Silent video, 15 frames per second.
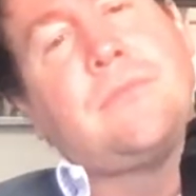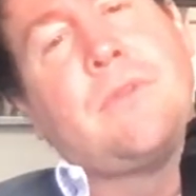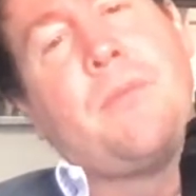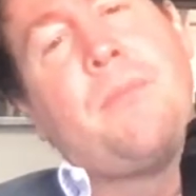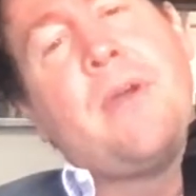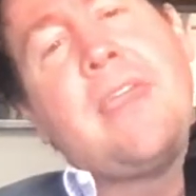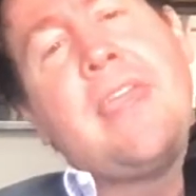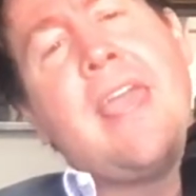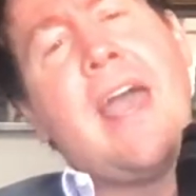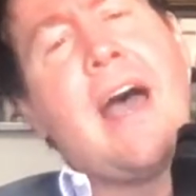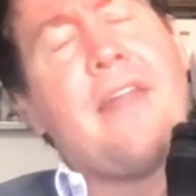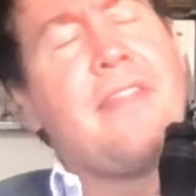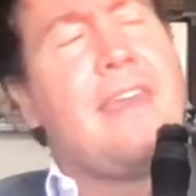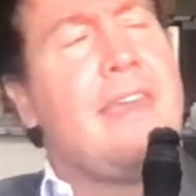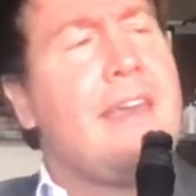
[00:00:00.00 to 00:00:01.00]
But
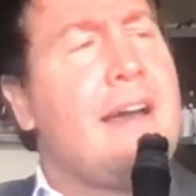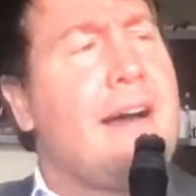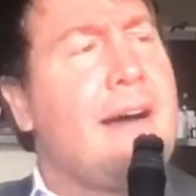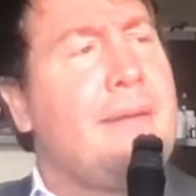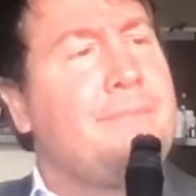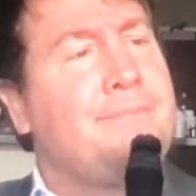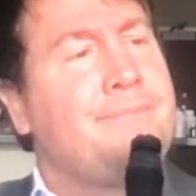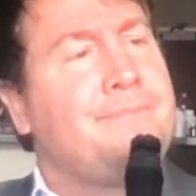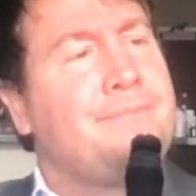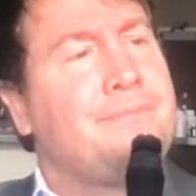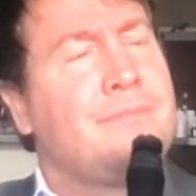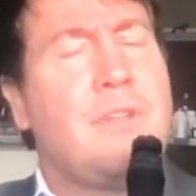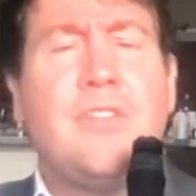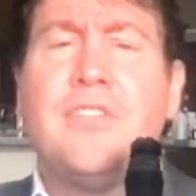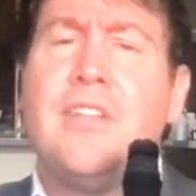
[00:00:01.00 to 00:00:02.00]
yeah,
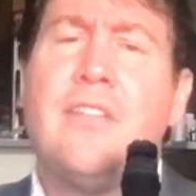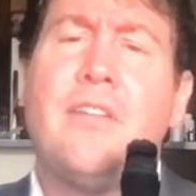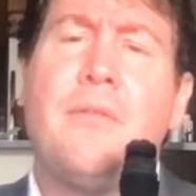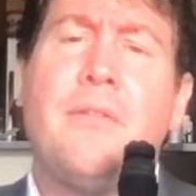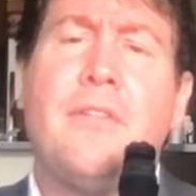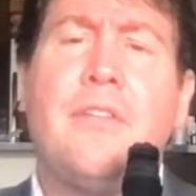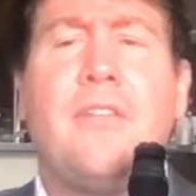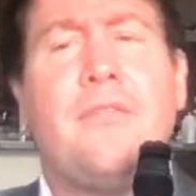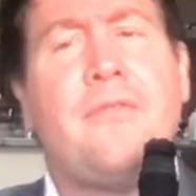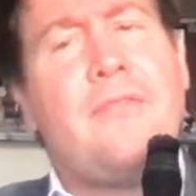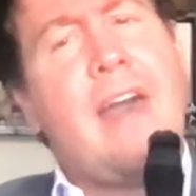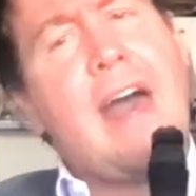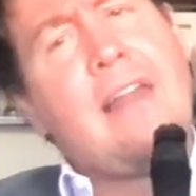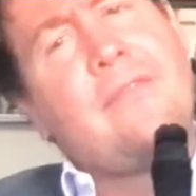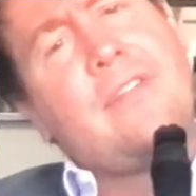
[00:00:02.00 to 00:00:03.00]
you see a little
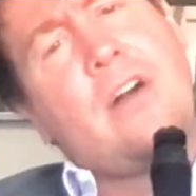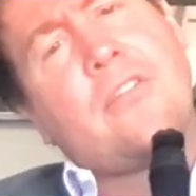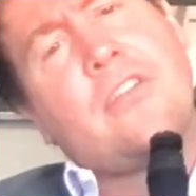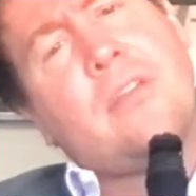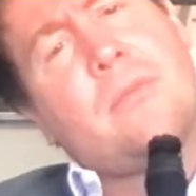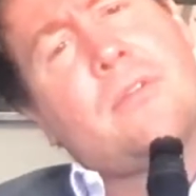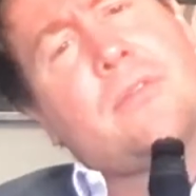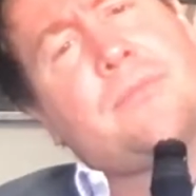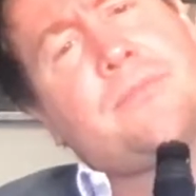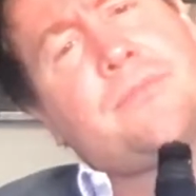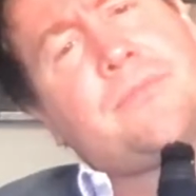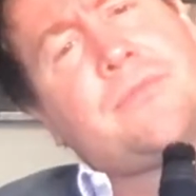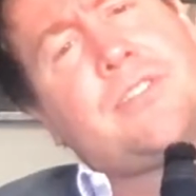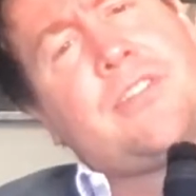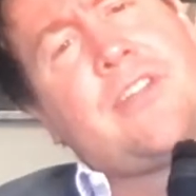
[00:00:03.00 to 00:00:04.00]
fat Val Kilmer,
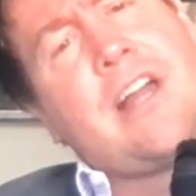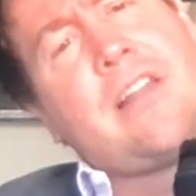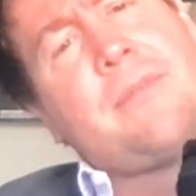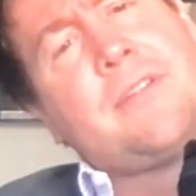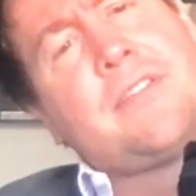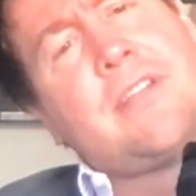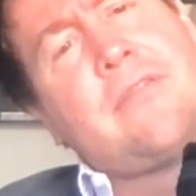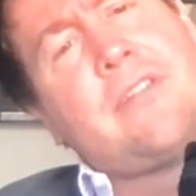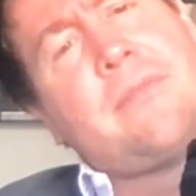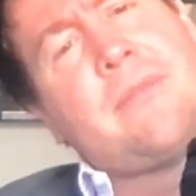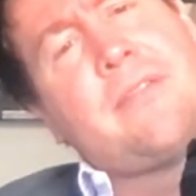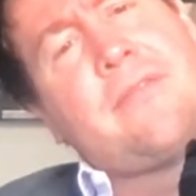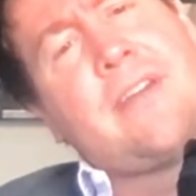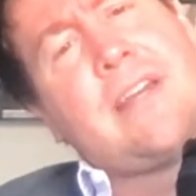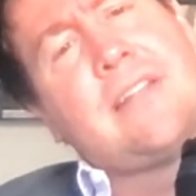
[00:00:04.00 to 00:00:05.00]
little elements of it in my
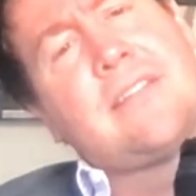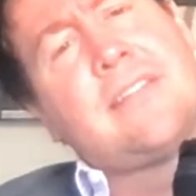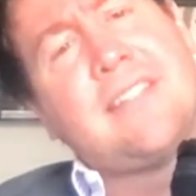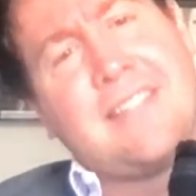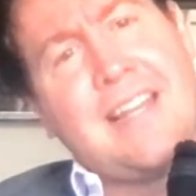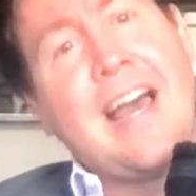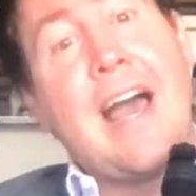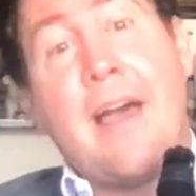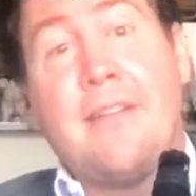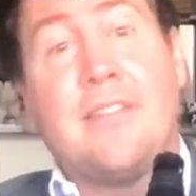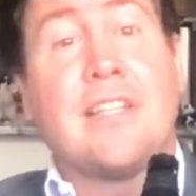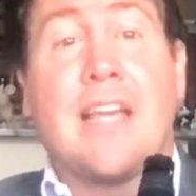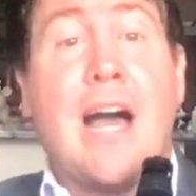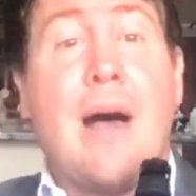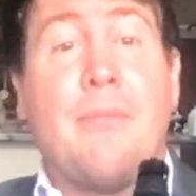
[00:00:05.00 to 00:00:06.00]
face. It's
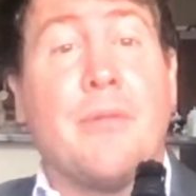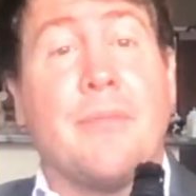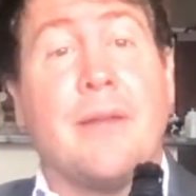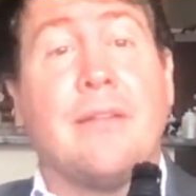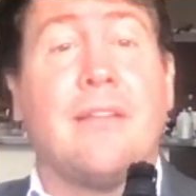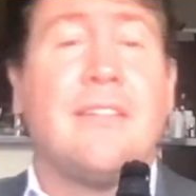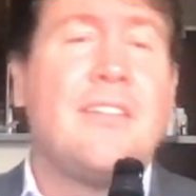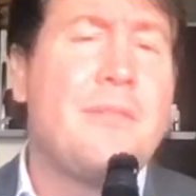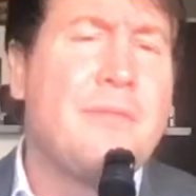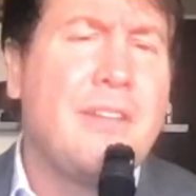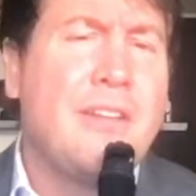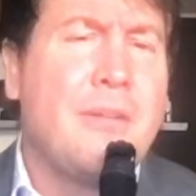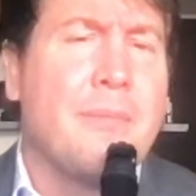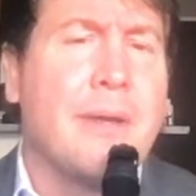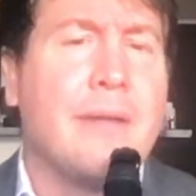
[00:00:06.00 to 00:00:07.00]
a compliment, a
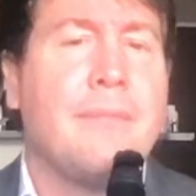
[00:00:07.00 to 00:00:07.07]
little bit.